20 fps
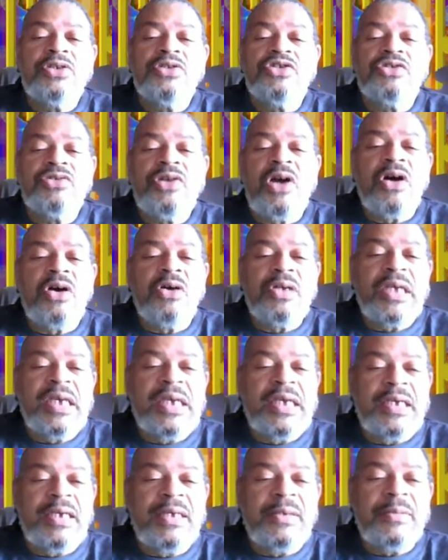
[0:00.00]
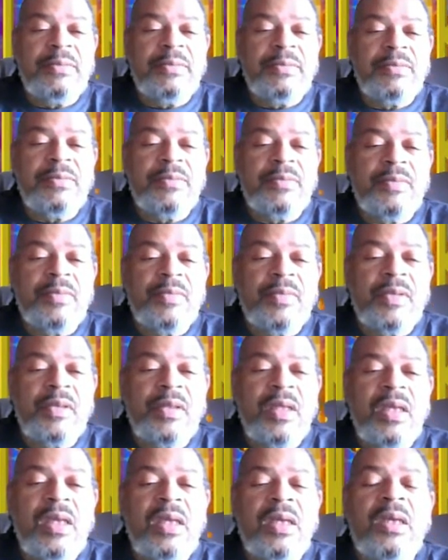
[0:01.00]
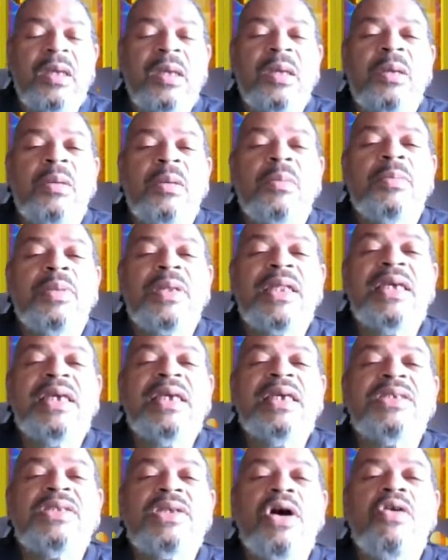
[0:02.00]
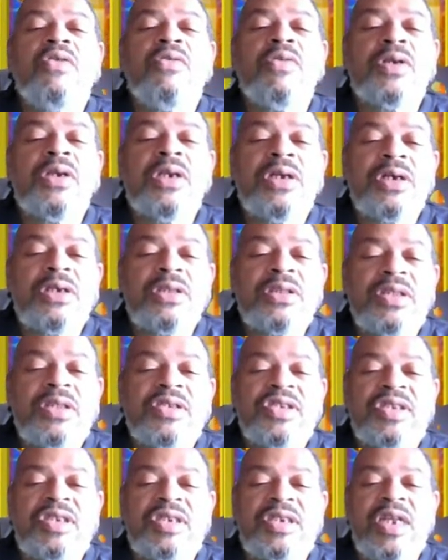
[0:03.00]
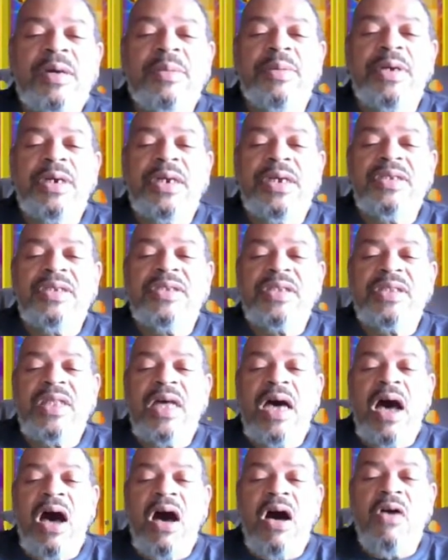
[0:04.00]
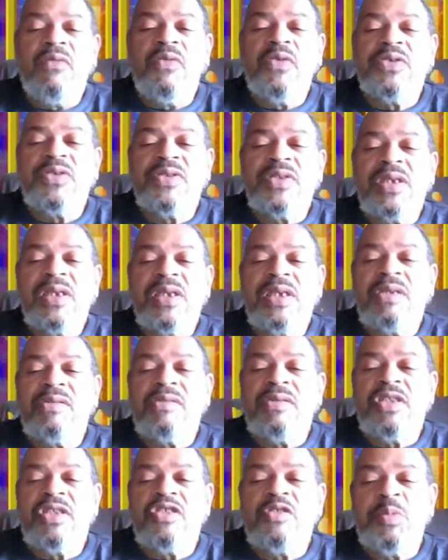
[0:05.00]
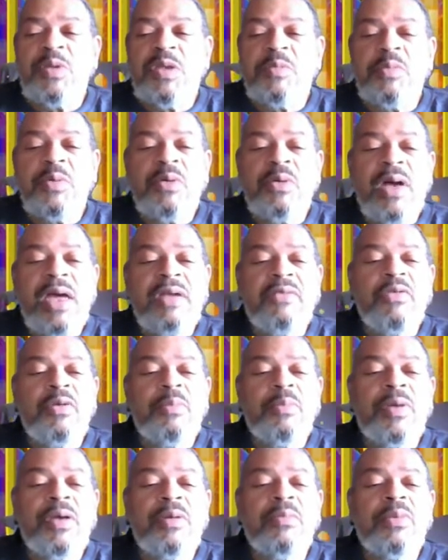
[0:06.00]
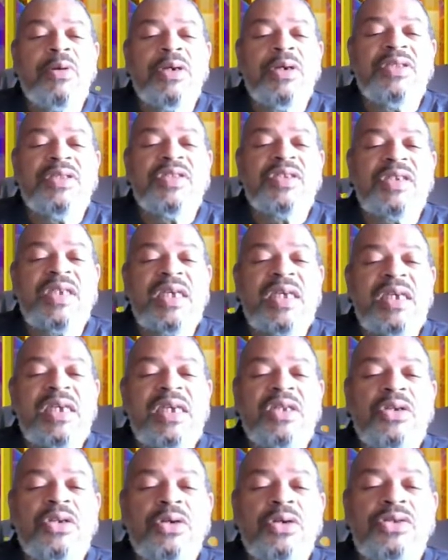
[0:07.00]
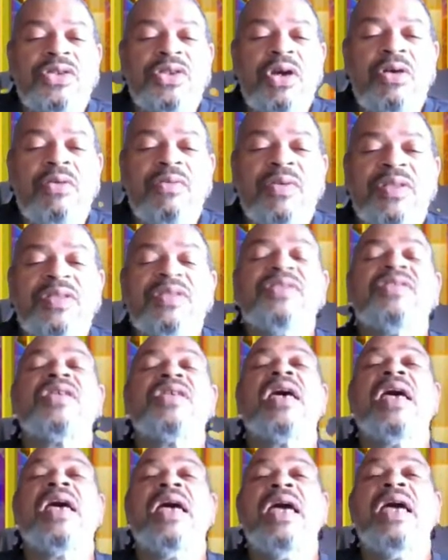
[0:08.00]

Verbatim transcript: your strong hand. Please overlook the stubbornness and the awful sin of these people and remember instead your servants,